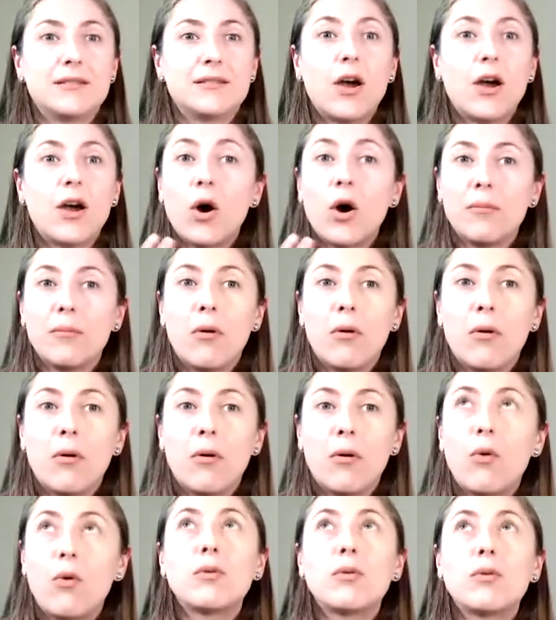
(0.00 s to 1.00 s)
a
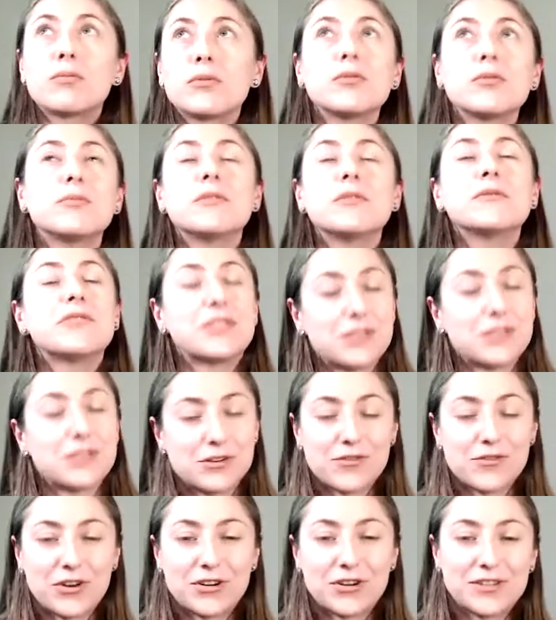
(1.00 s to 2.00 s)
whole room of
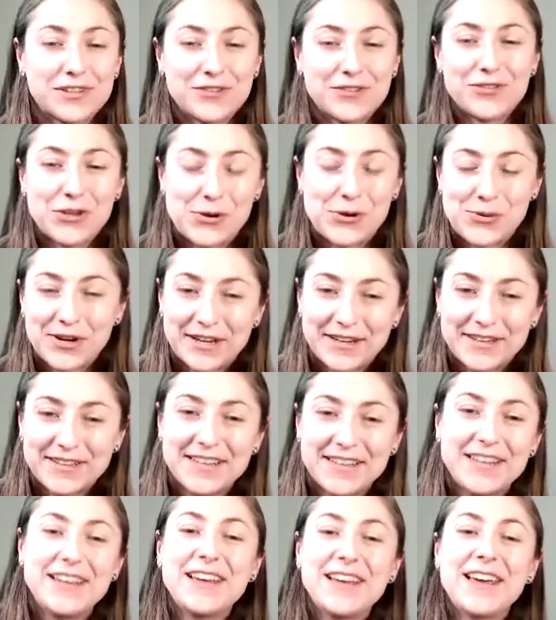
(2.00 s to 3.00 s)
servers, if you will.
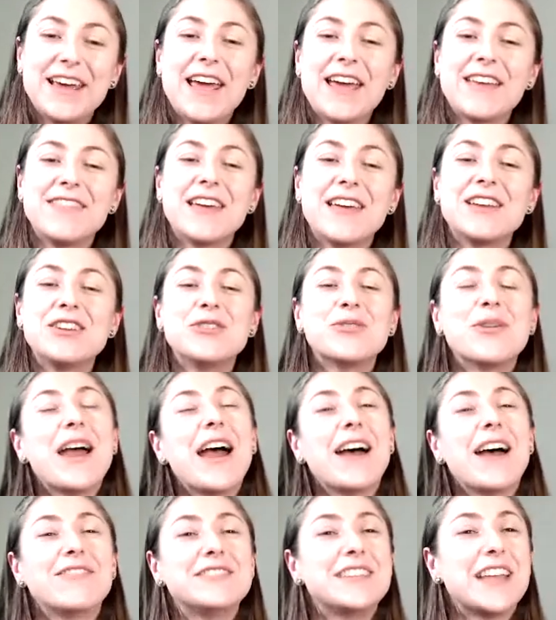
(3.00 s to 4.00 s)
And then you
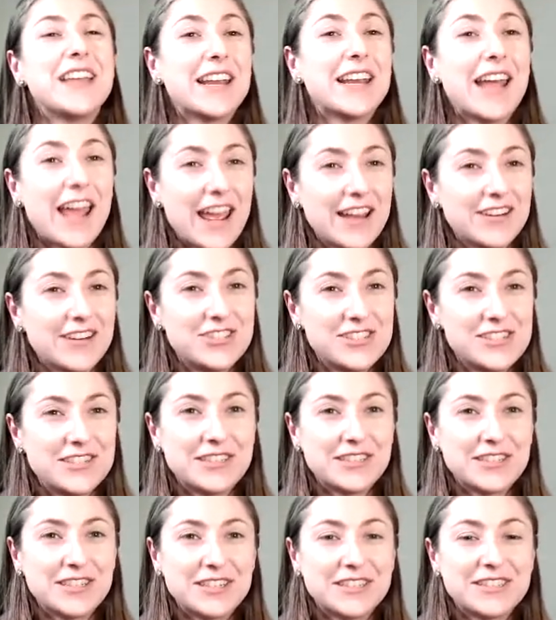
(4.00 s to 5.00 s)
have data
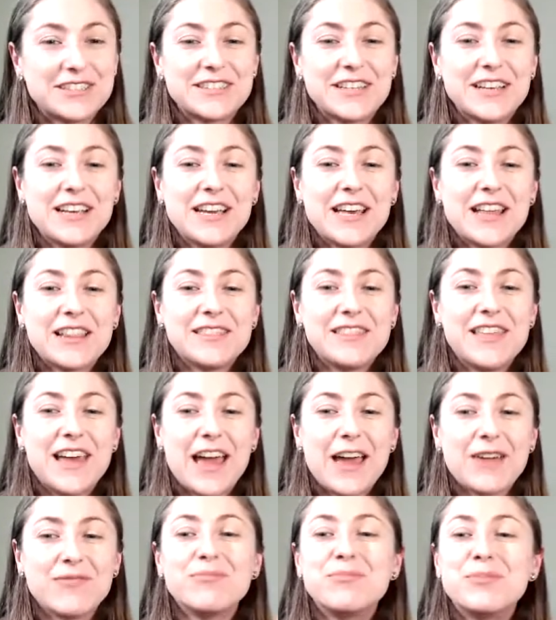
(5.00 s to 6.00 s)
engineers
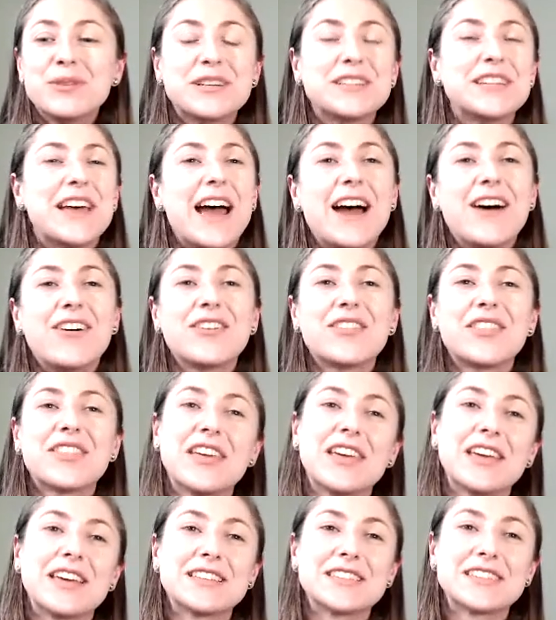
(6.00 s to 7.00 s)
that build out
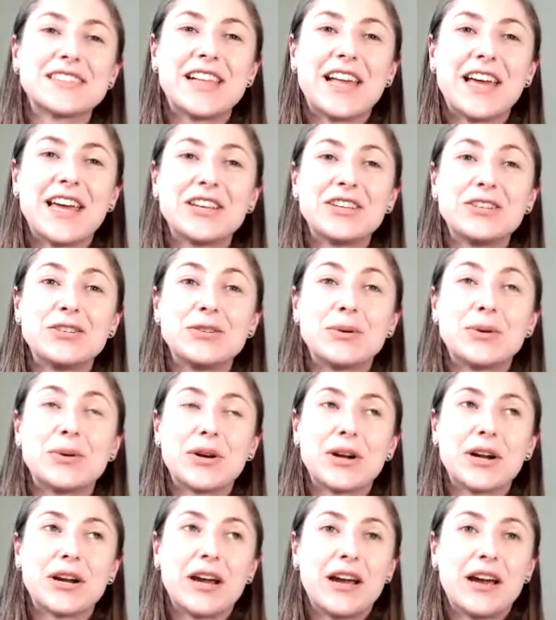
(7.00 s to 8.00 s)
things like
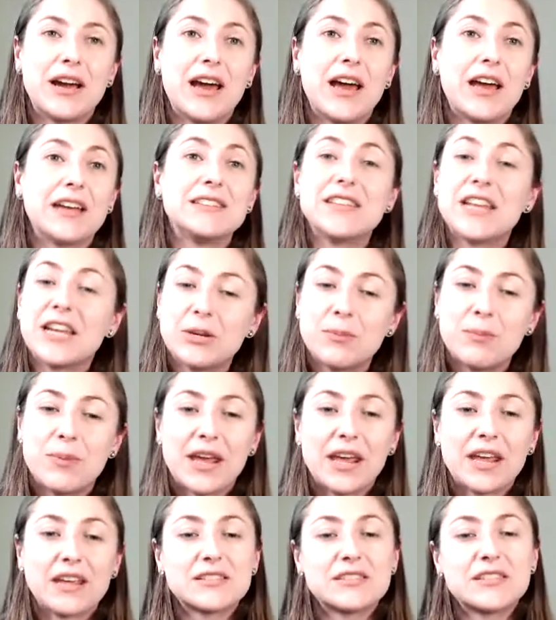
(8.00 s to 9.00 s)
your
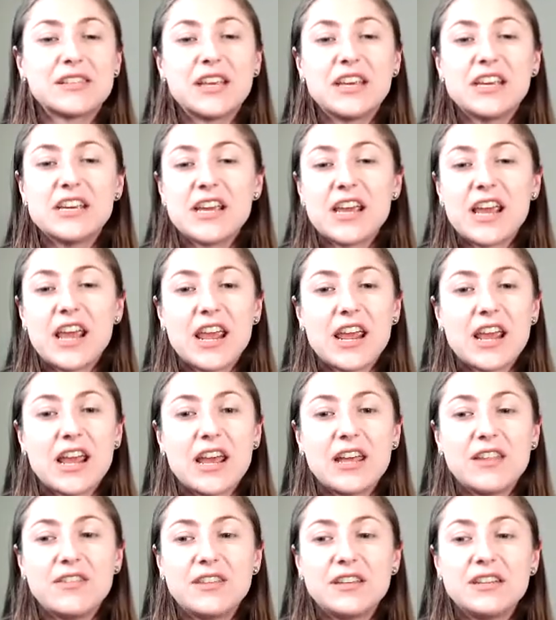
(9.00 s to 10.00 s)
database
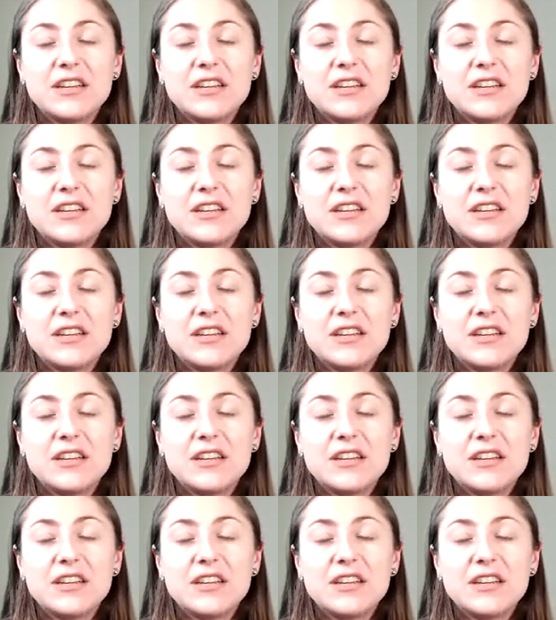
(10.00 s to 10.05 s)
and the